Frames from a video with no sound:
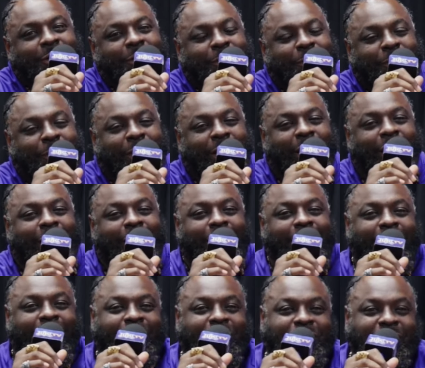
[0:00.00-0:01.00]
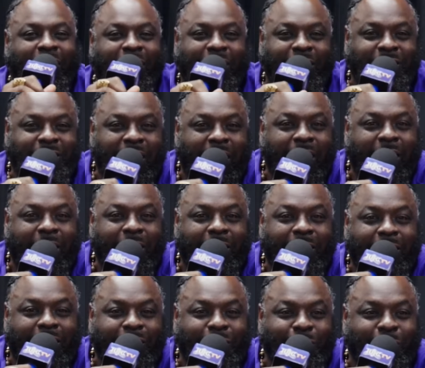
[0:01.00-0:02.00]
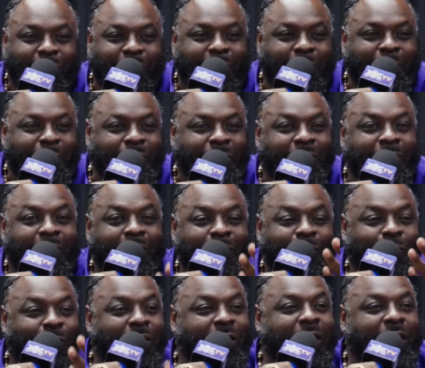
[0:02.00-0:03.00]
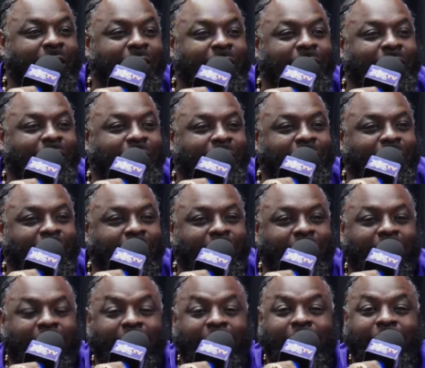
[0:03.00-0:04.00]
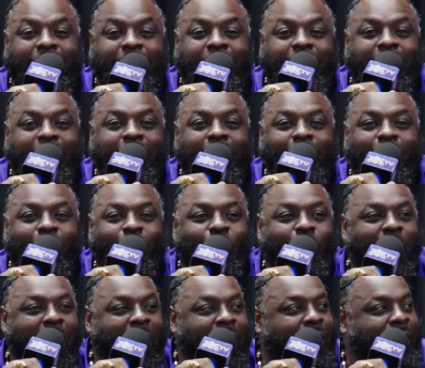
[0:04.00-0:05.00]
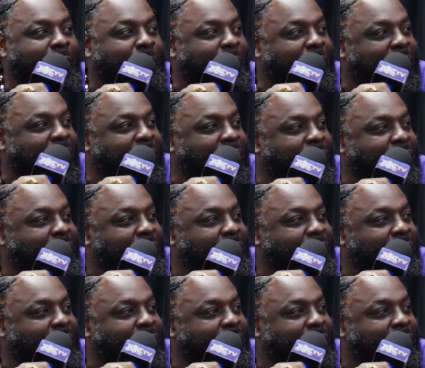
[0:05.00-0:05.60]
But at the same time, guess what? we ain't looking at, hey, why am I